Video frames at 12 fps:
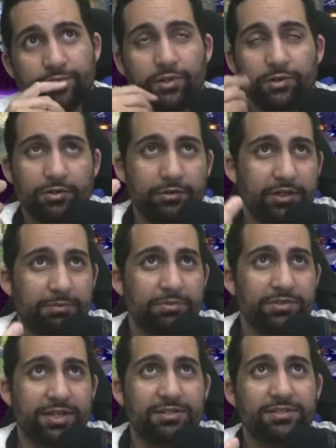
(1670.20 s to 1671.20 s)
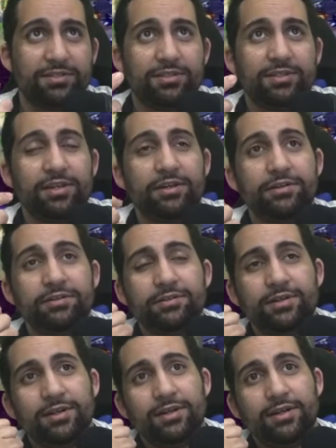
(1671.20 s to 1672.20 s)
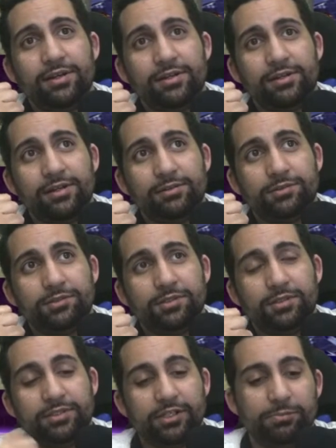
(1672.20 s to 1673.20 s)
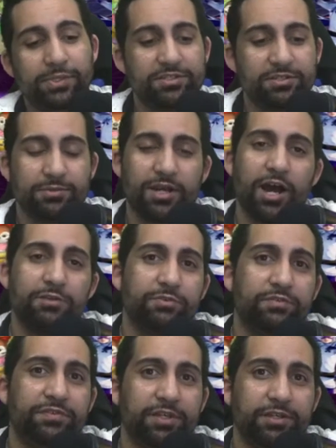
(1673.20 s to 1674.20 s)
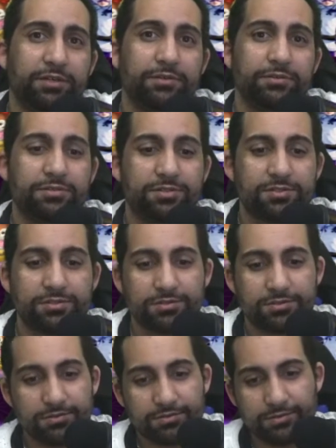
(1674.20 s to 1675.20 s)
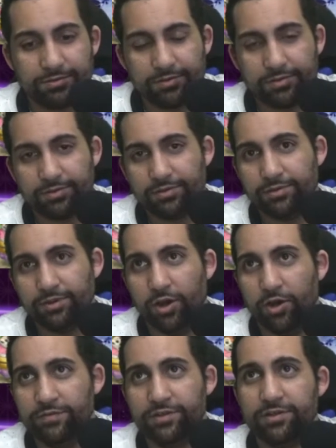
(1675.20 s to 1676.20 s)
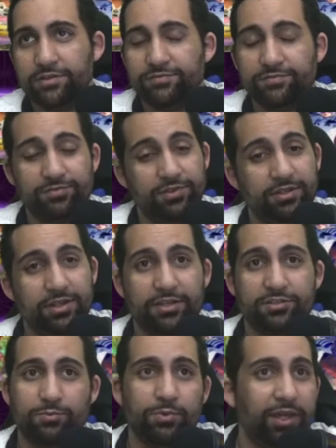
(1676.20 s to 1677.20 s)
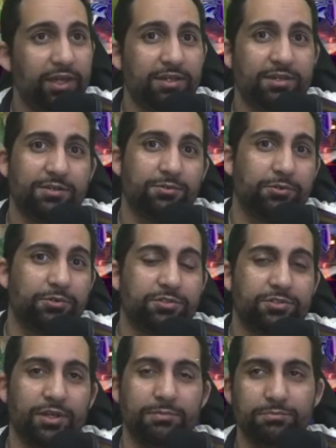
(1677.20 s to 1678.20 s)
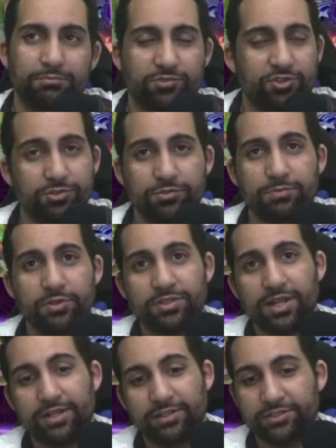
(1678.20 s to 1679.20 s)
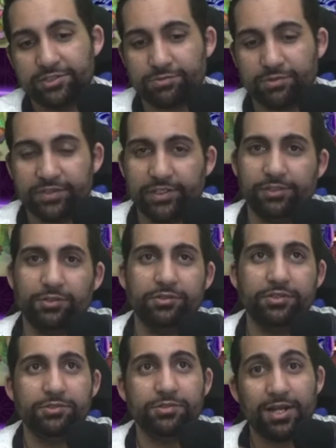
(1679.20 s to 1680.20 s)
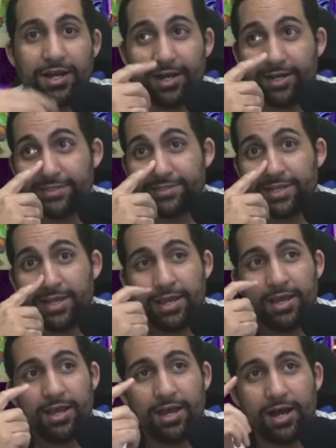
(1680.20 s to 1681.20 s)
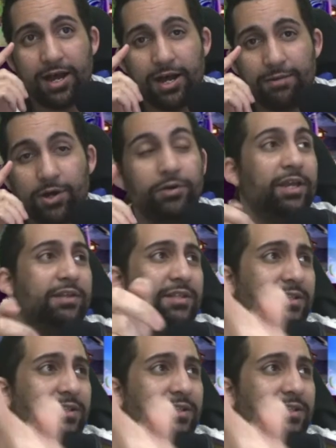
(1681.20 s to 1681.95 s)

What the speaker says: or already presented there. There'll be some card reveals over for the next week or 2 most likely, just revealing all the new cards. Oh yeah, the